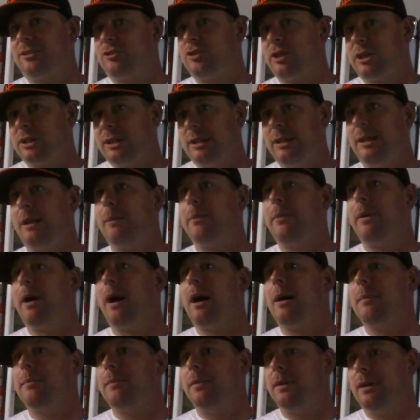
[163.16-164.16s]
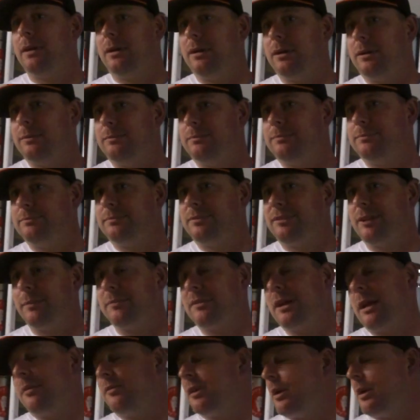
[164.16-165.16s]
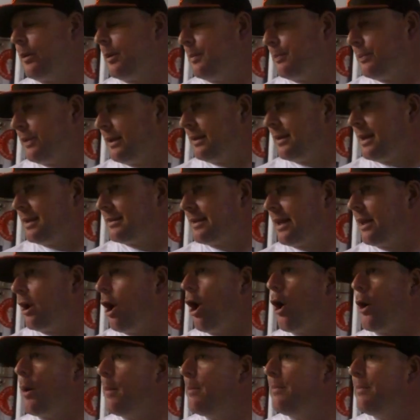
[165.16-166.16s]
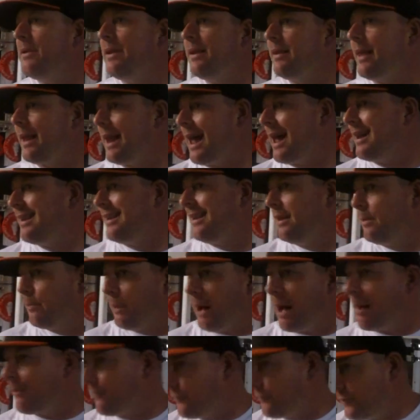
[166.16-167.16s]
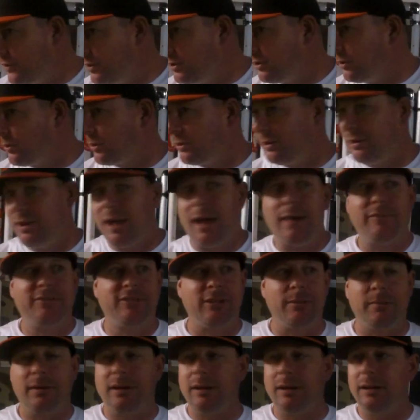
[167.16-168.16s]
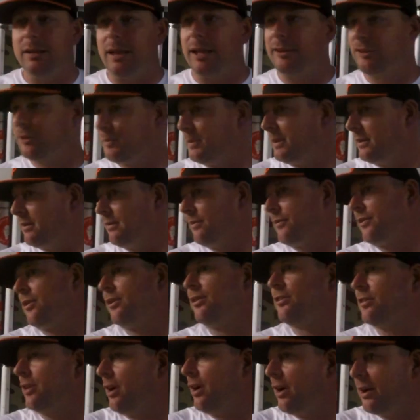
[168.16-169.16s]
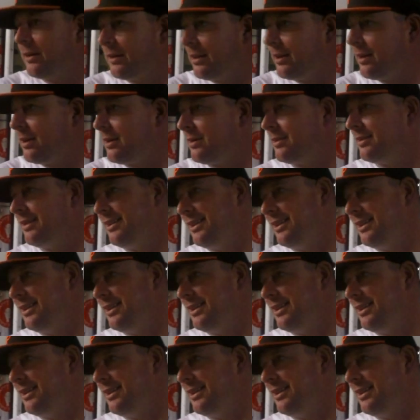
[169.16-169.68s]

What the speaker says: Strictly hip hop. Sometimes I would play like that R&B that had the hip hop feel, where you have somebody like spitting a verse on there,